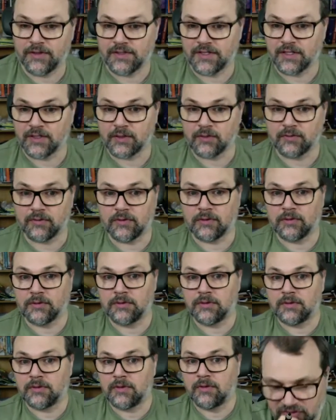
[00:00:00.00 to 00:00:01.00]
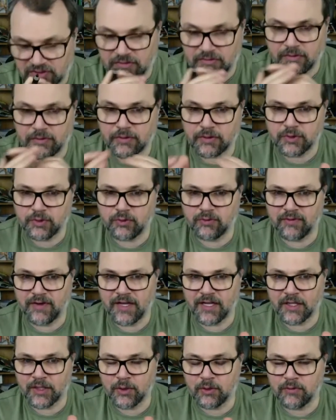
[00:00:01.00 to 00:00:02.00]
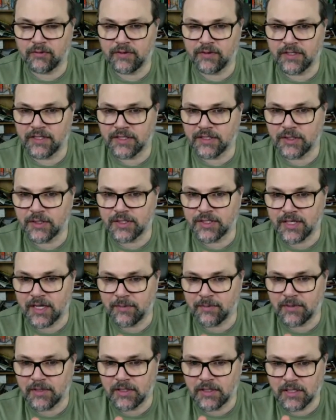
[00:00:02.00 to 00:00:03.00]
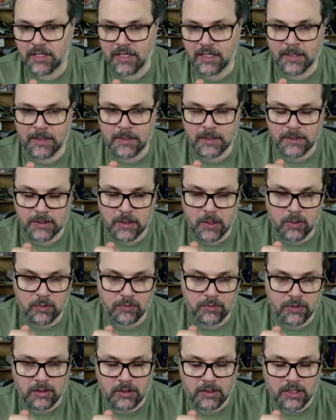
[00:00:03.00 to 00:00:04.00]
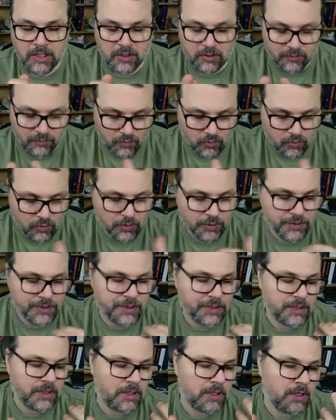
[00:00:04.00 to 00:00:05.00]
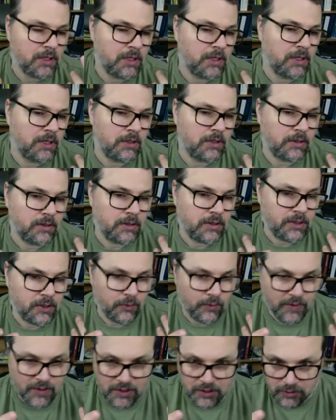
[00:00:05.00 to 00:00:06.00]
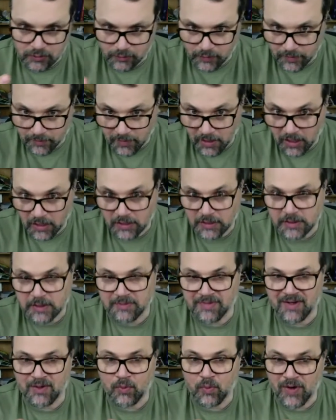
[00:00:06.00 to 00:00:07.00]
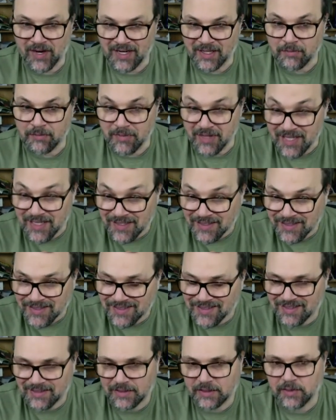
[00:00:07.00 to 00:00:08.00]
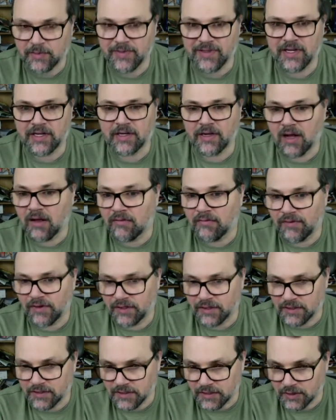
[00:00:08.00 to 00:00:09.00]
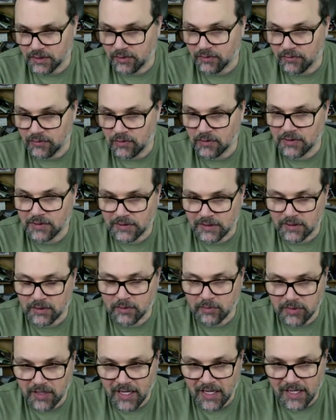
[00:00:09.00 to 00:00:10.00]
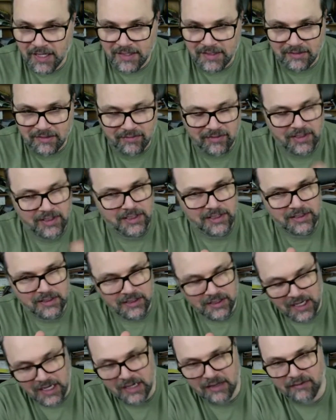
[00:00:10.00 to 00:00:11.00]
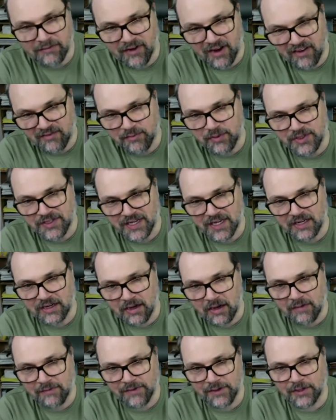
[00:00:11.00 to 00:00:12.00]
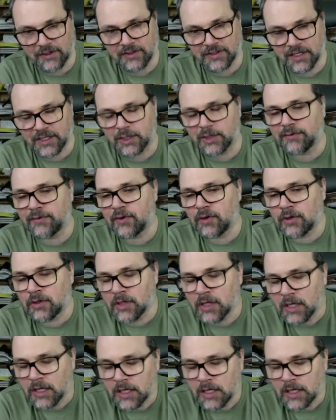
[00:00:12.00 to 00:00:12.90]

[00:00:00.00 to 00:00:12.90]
intervals for the true value of the intercept and the slope. And of course, the original remarks about what it means to be a confidence interval still applies. If this is a 95% confidence interval,